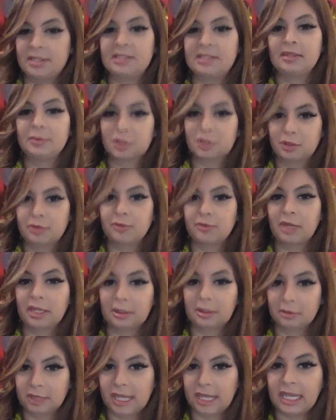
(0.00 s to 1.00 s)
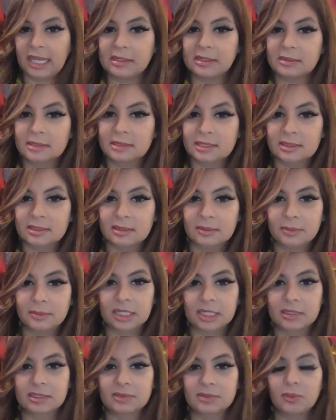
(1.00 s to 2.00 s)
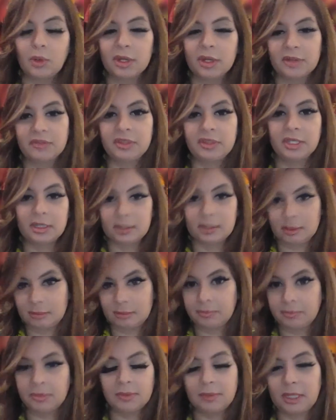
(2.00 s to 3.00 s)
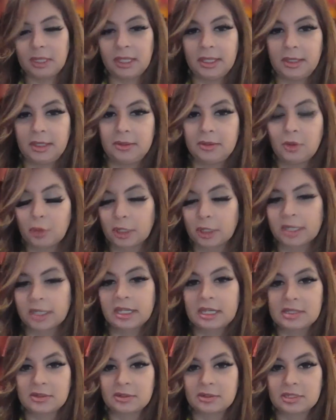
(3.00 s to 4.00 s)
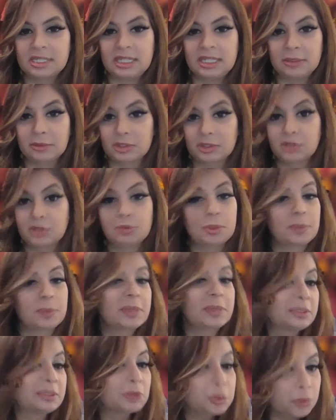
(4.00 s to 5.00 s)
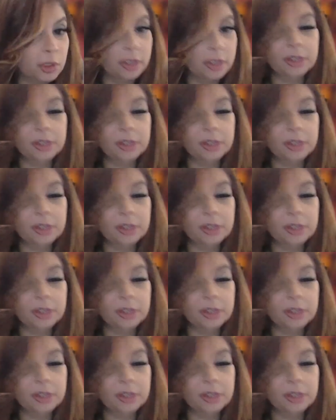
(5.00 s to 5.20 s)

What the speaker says: at some sort of regular cadence, because one of the organizers either super busy with